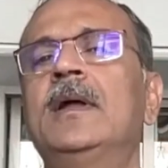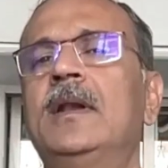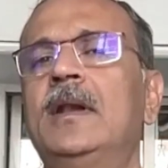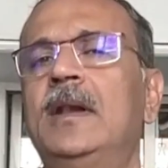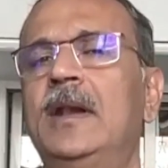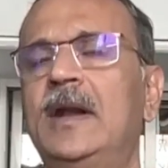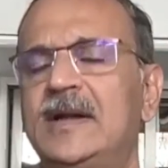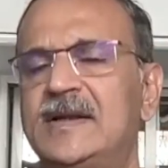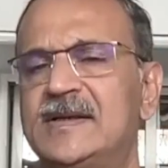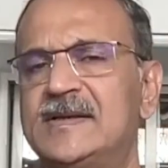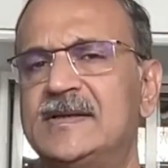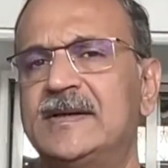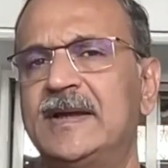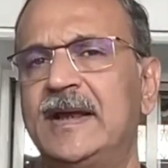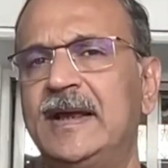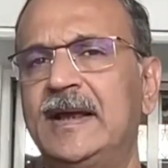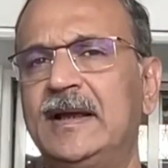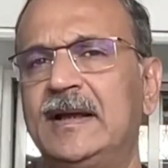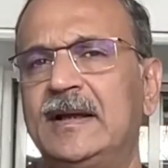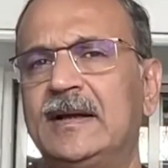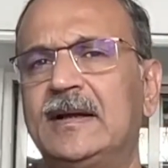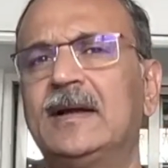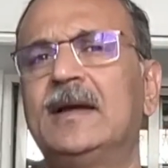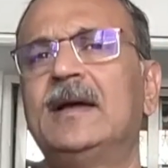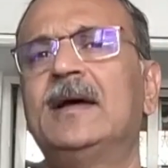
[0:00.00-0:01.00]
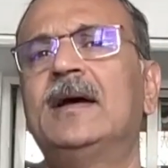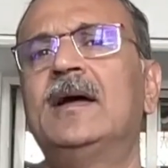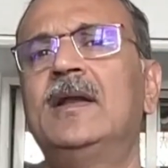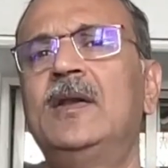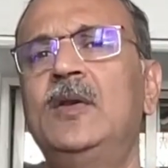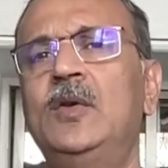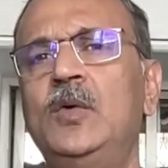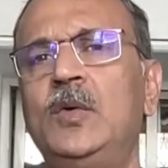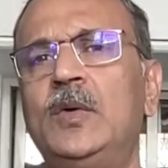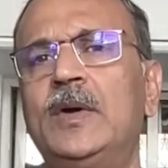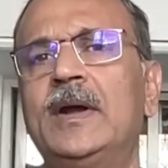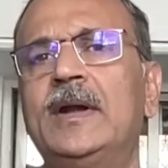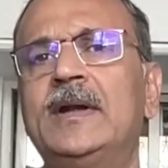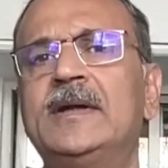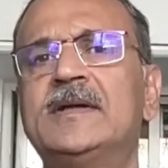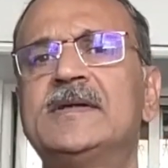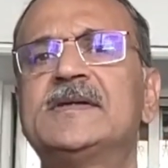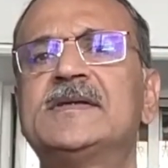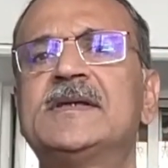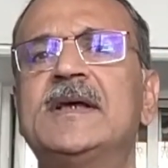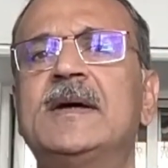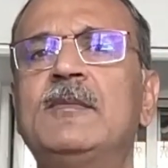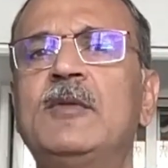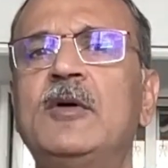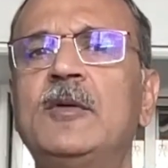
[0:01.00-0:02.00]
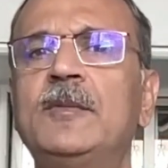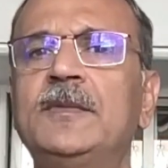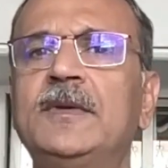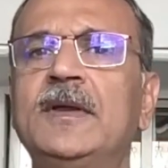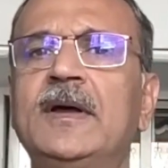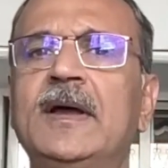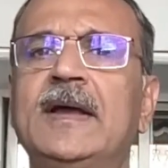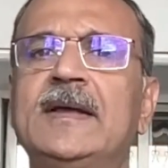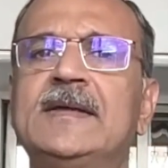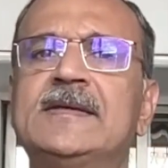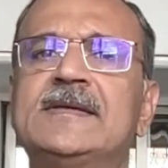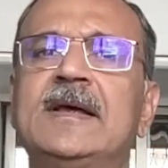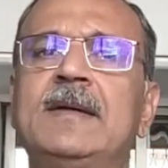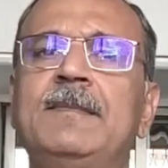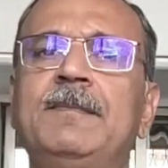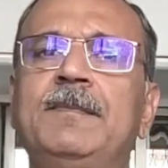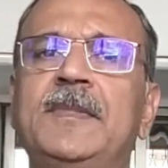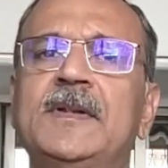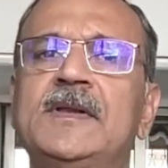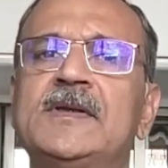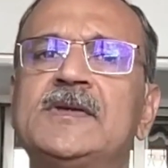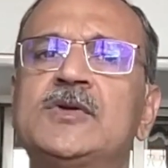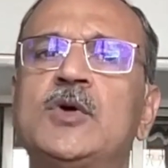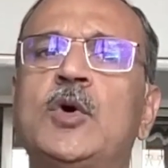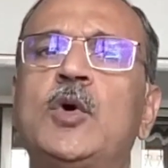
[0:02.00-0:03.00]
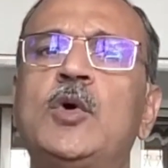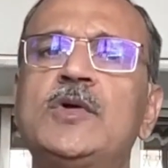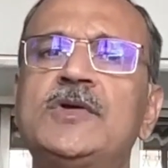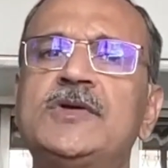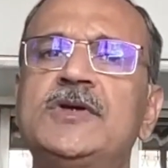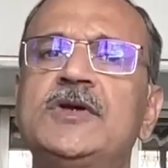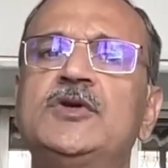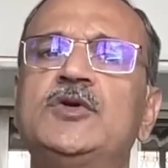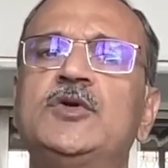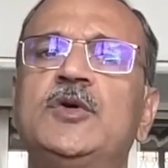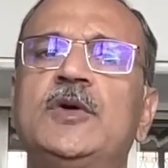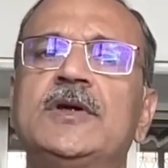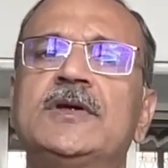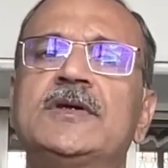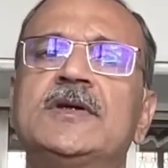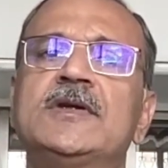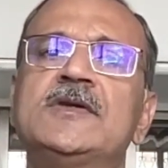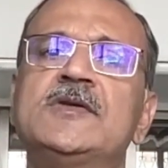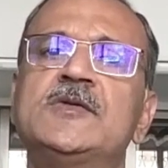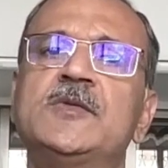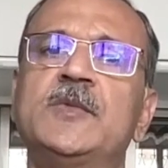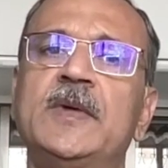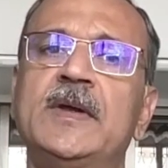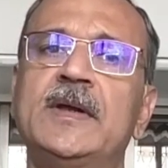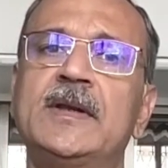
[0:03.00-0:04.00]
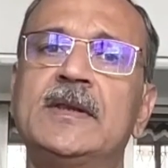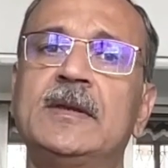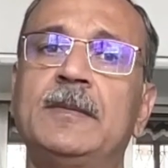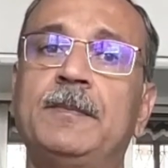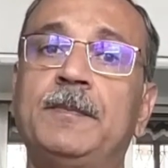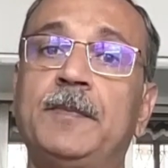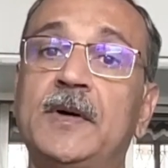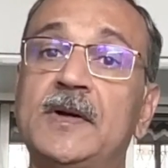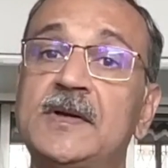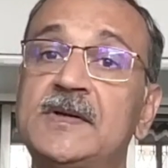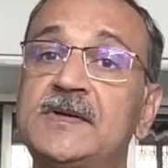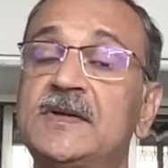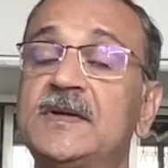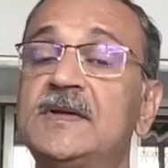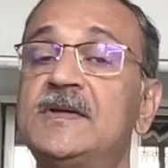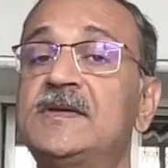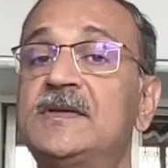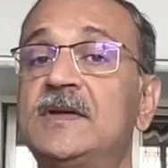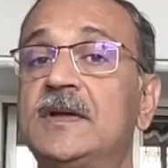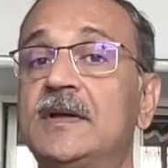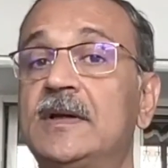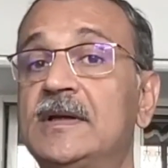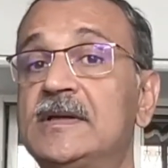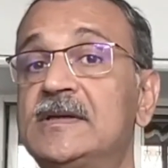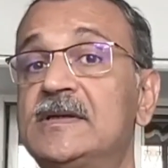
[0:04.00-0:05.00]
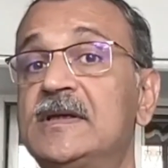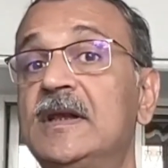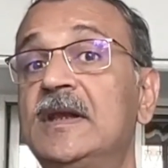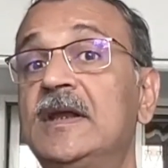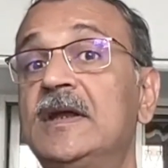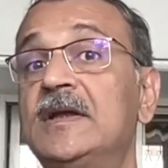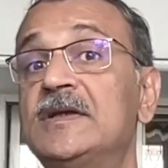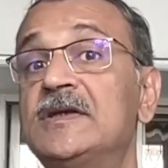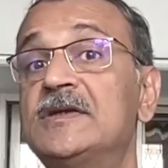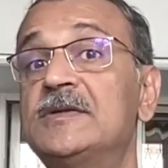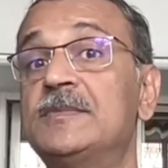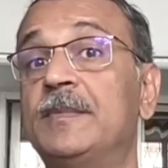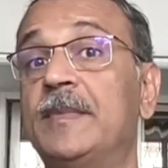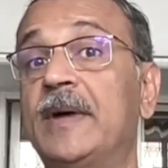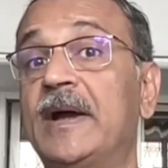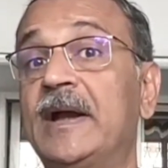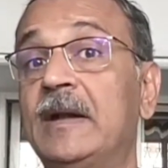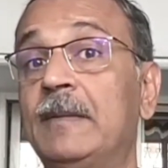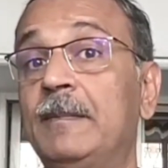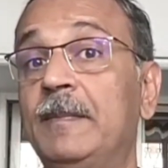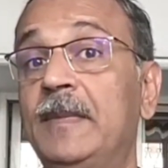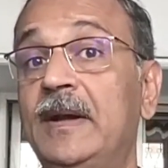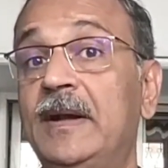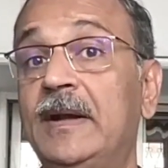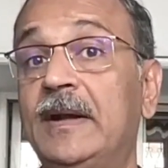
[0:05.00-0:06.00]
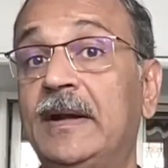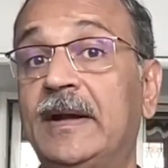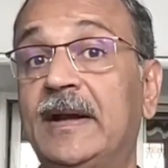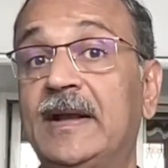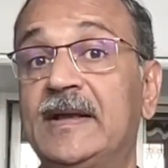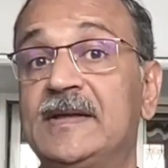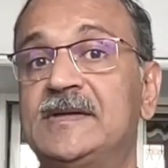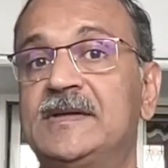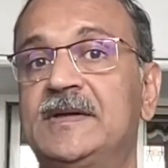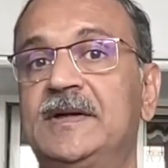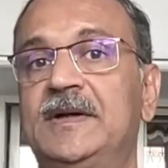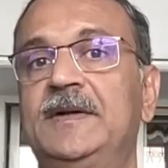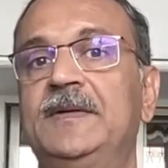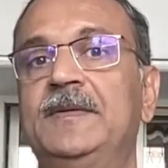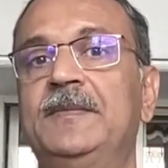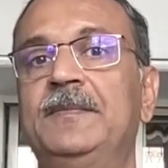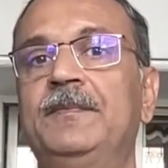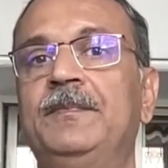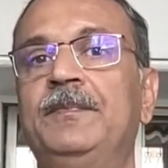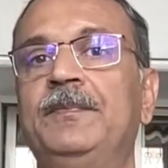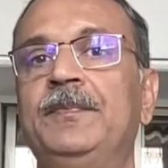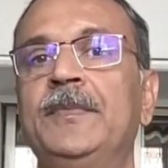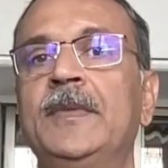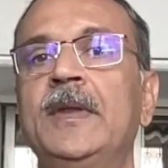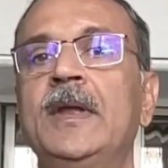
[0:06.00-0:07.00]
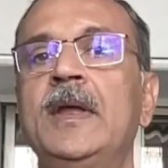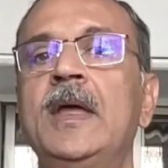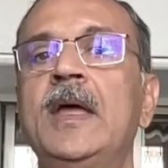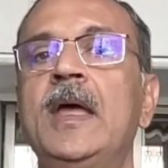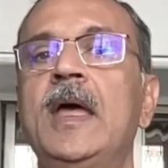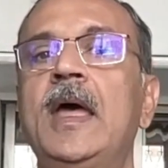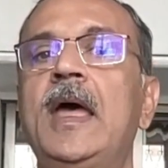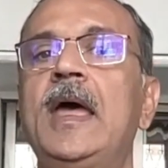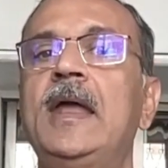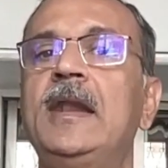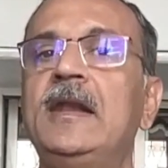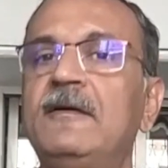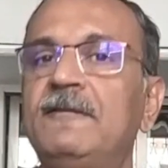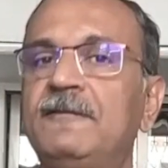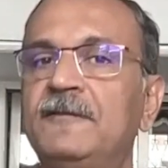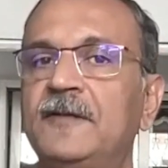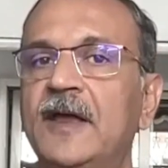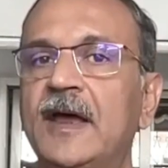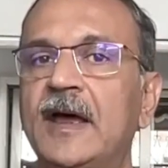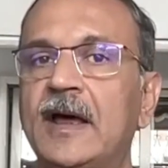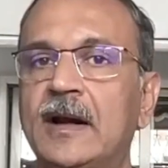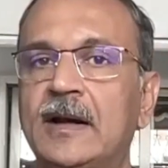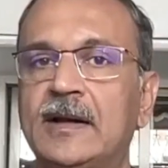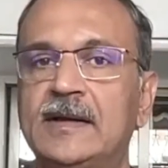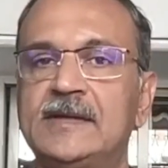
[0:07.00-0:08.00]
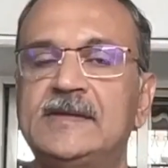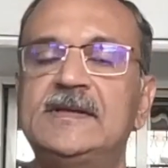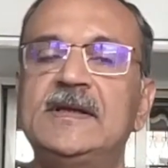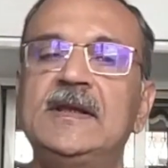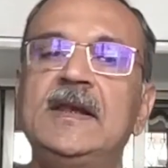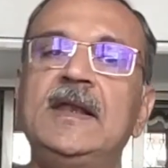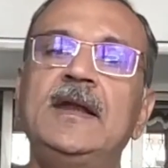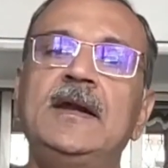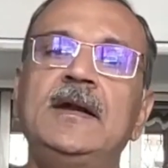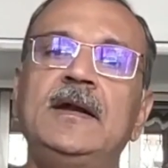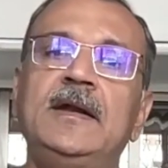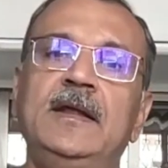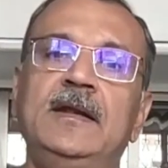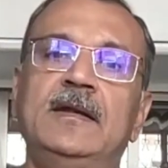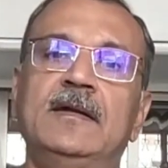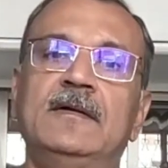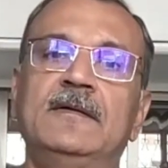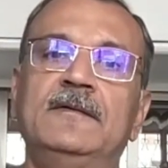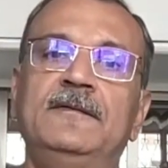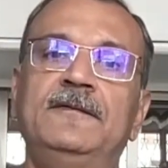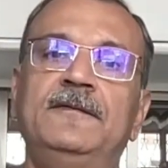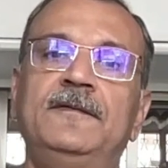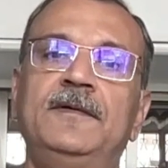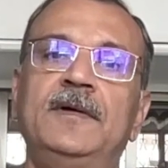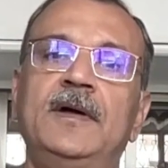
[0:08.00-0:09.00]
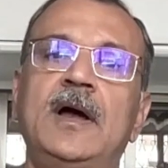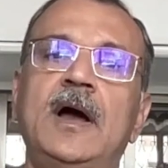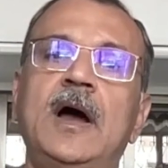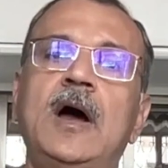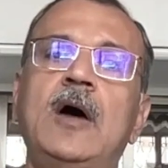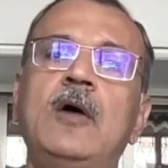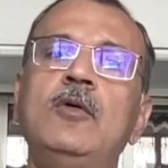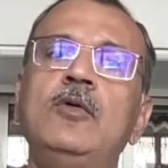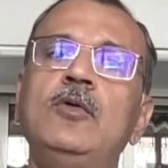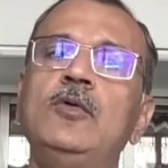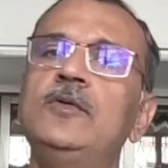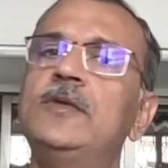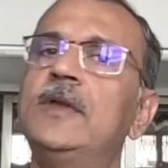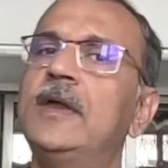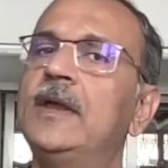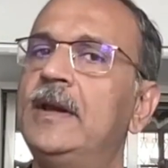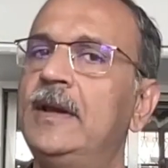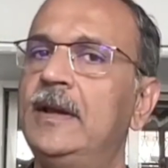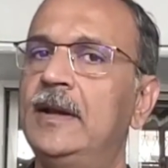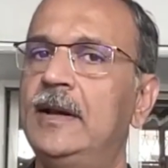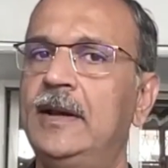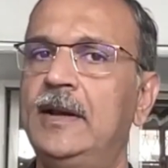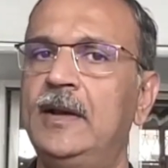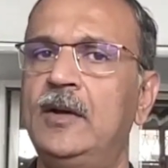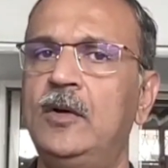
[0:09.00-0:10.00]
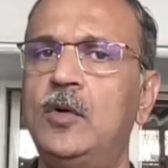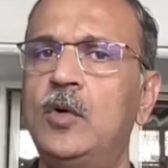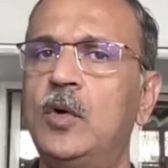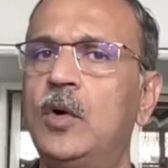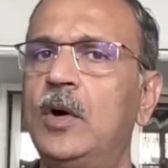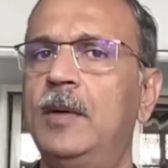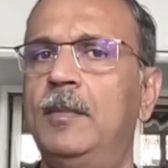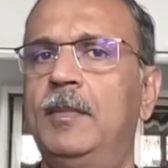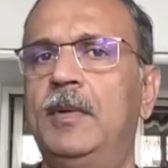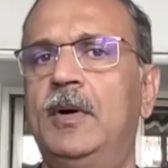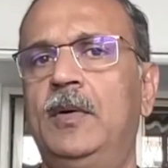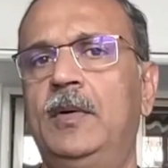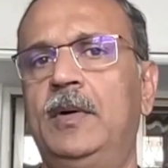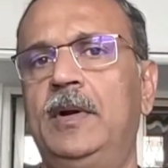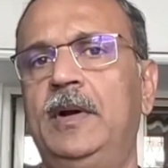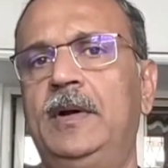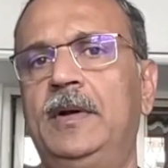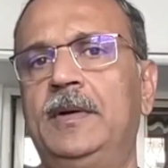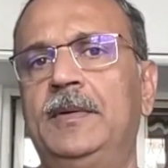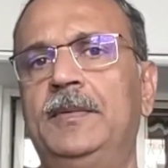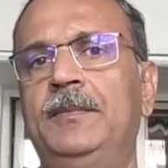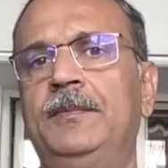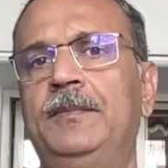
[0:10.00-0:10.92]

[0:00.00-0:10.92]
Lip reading: Let's take a look at some of the examples or situations where the person's resilience might be tested. And if they are resilient enough, how do they really go about it?